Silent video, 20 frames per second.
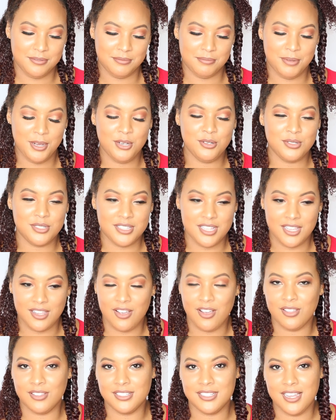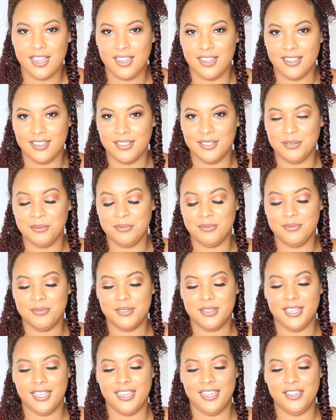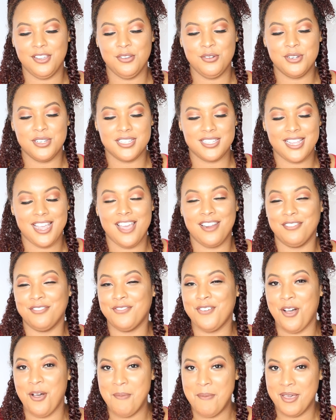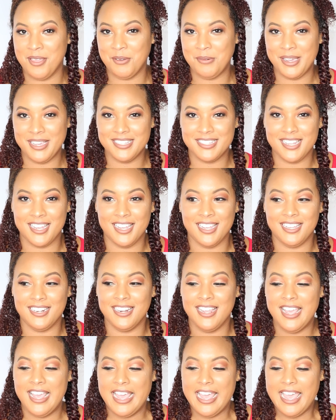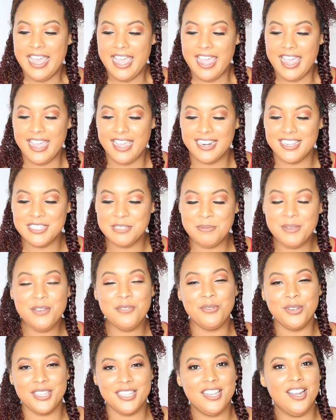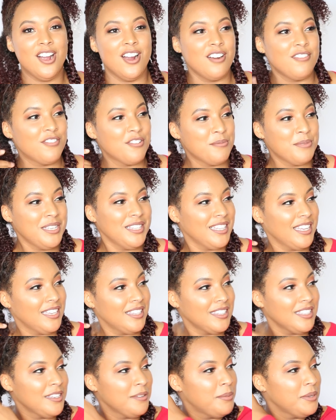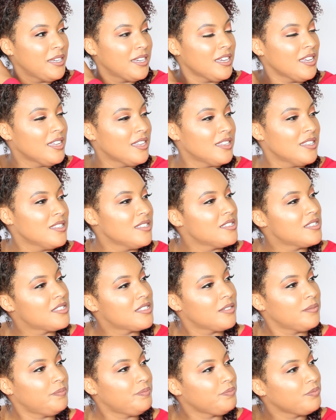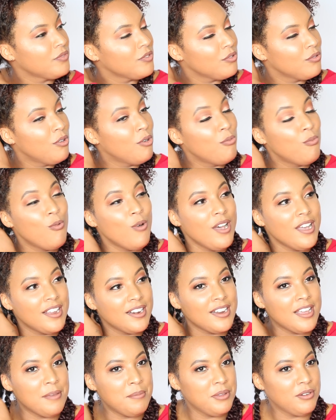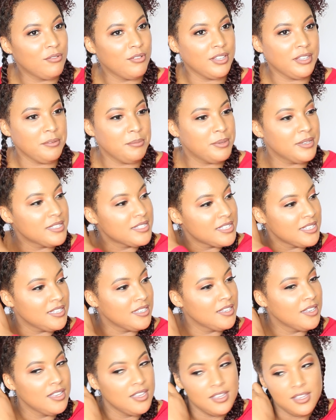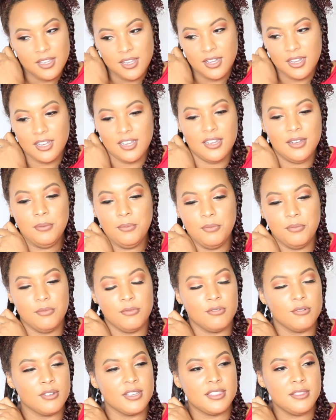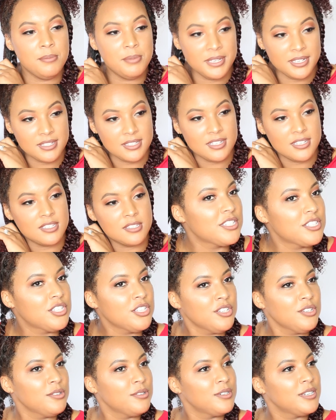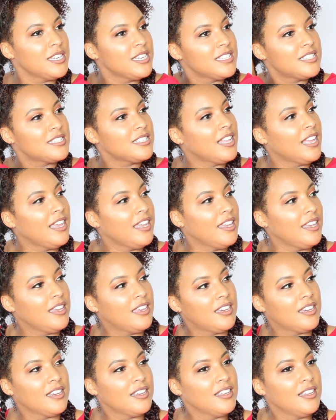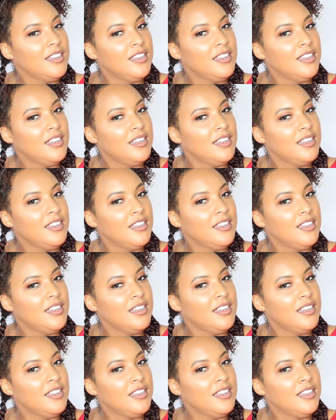posting all the time, like, you just kind of fall by the wayside. And it's been really hard for me lately because, well, one, I've been really busy with the business. Two, it's like,